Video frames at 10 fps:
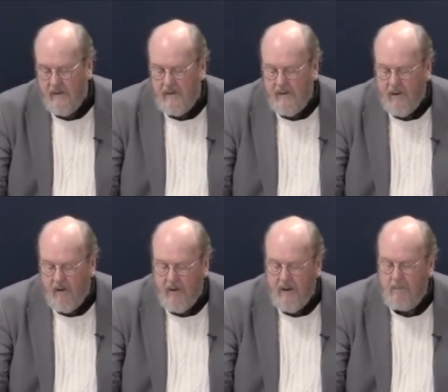You
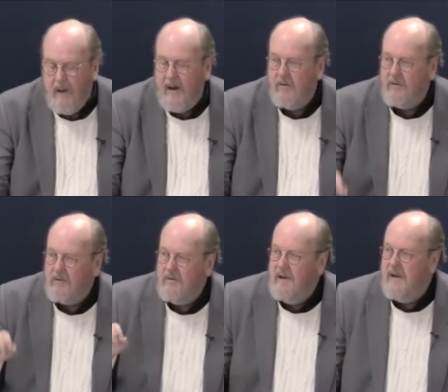know, our
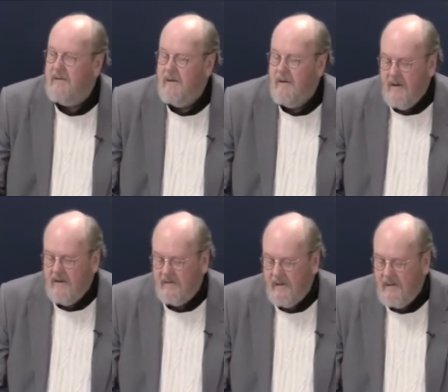battles need
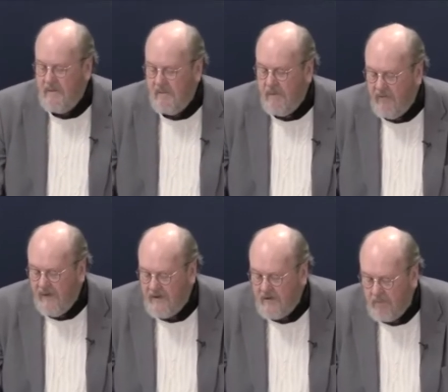seem to be
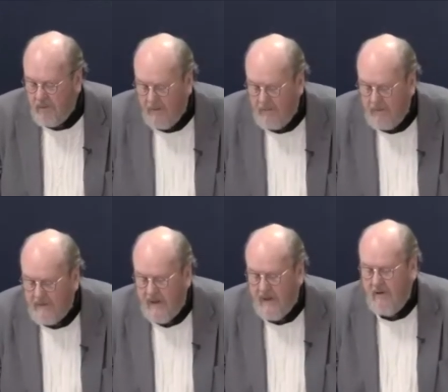flesh and blood, but they
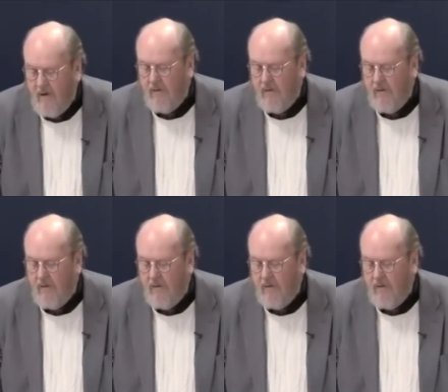are not.